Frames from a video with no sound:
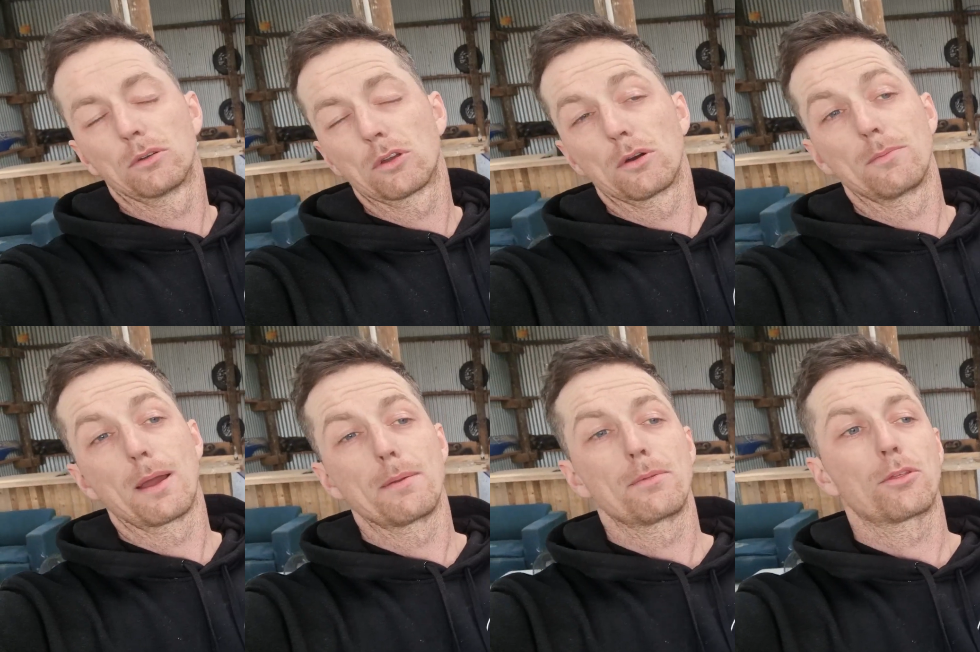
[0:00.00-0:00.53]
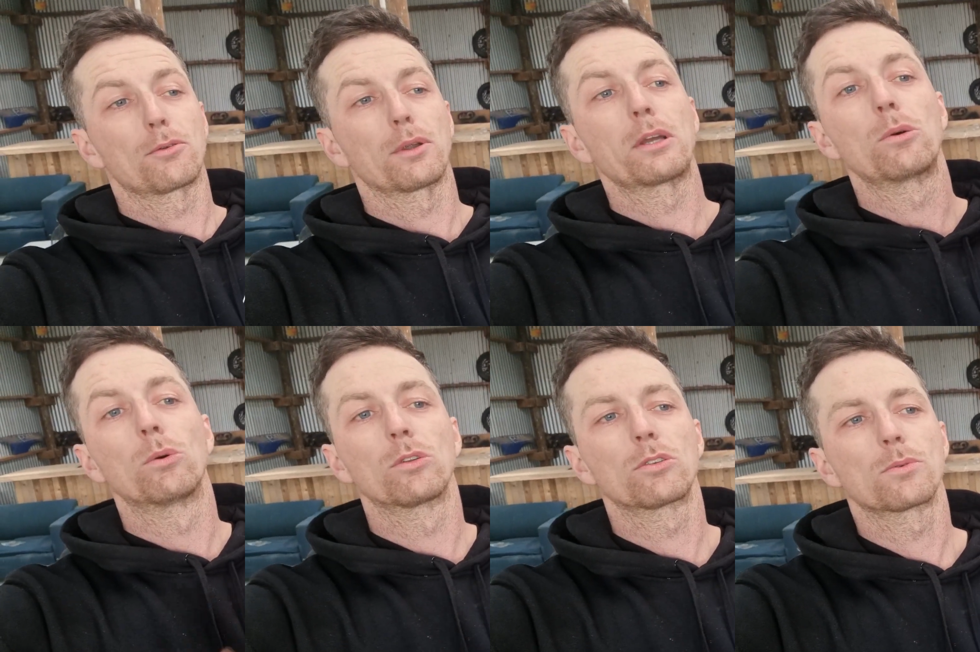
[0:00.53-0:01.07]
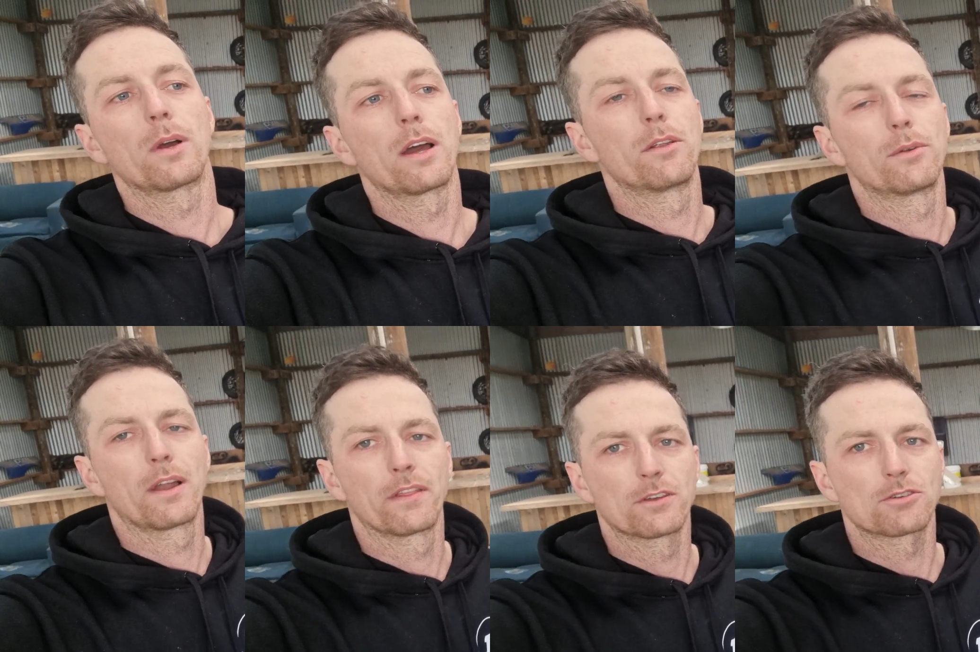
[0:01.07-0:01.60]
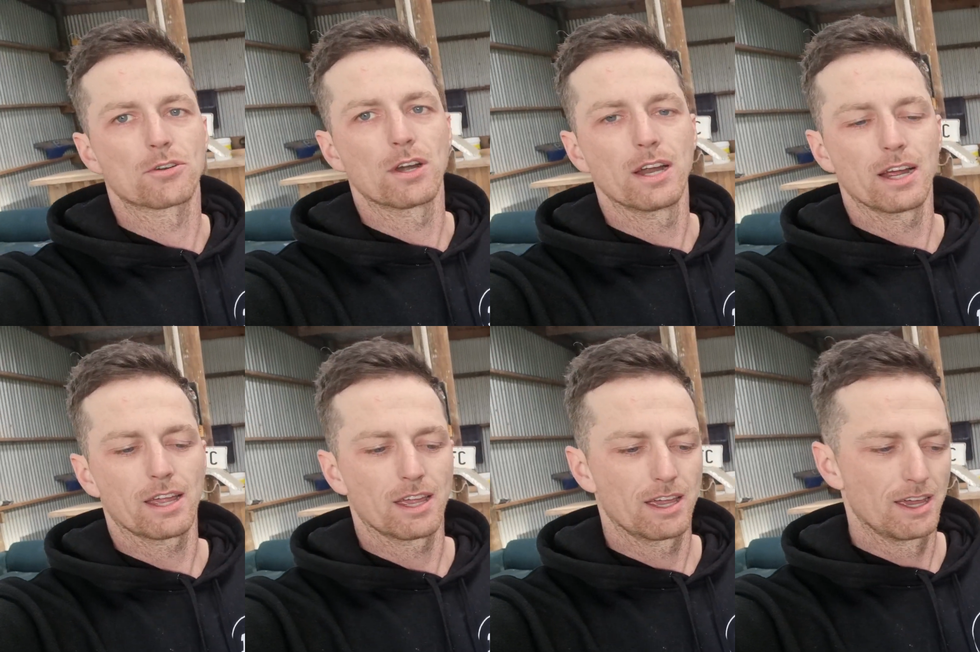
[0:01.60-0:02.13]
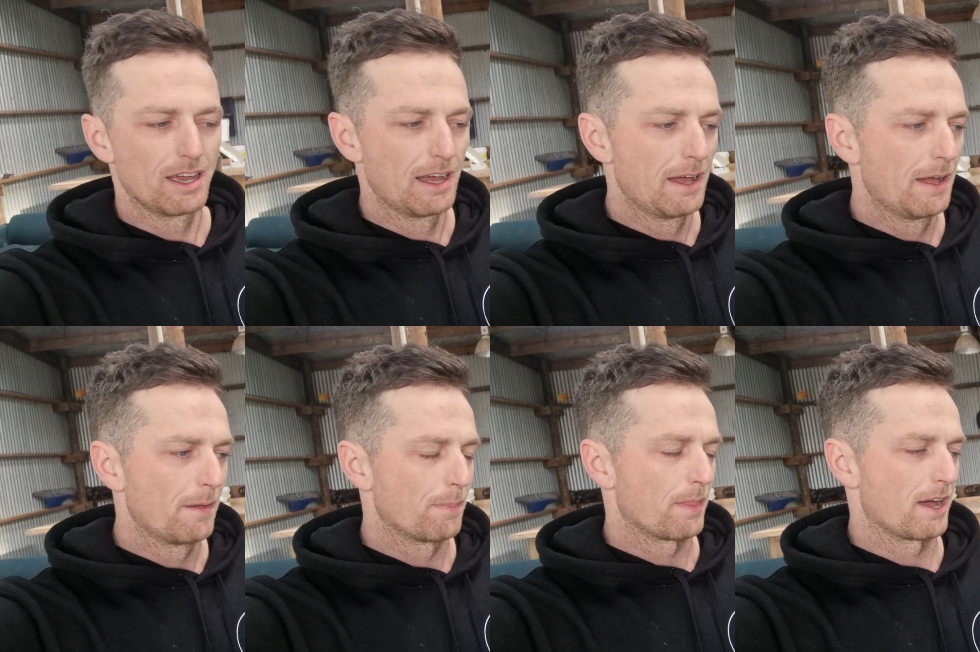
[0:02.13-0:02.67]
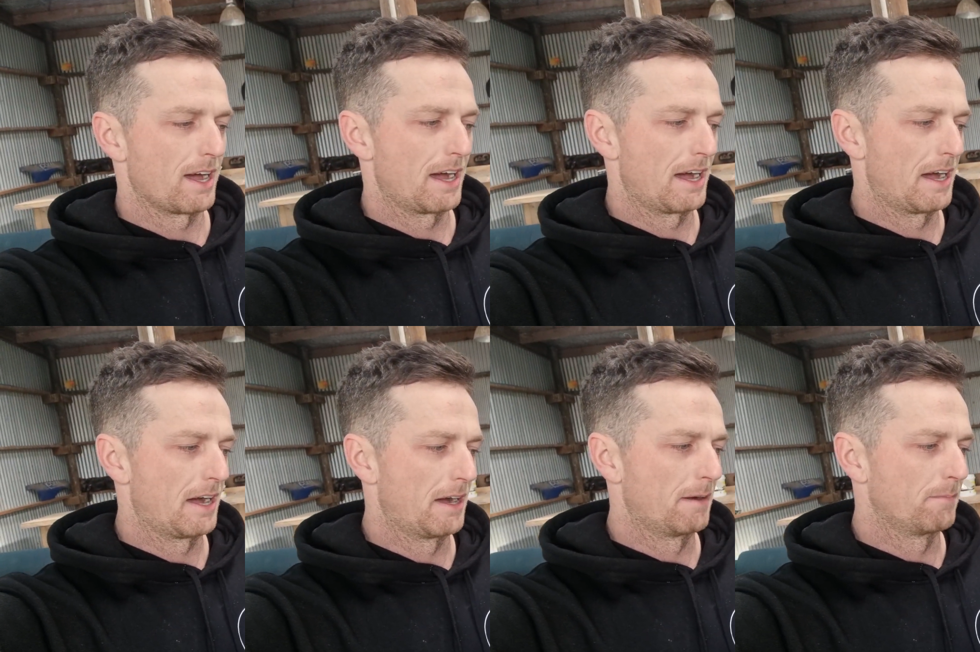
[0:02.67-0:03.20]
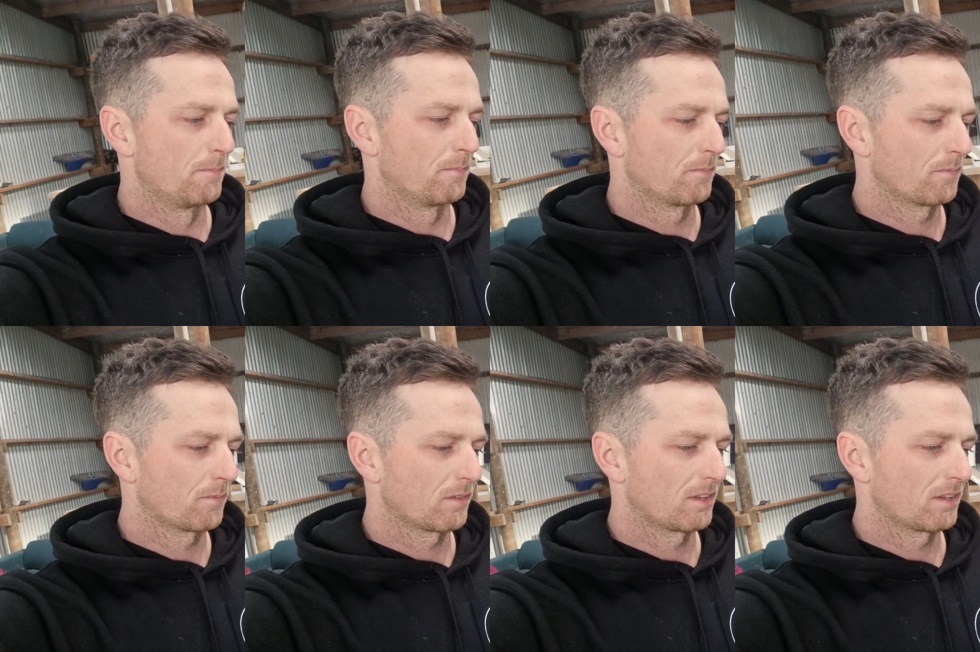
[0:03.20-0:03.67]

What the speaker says: got made 3/4 of the way around the track, and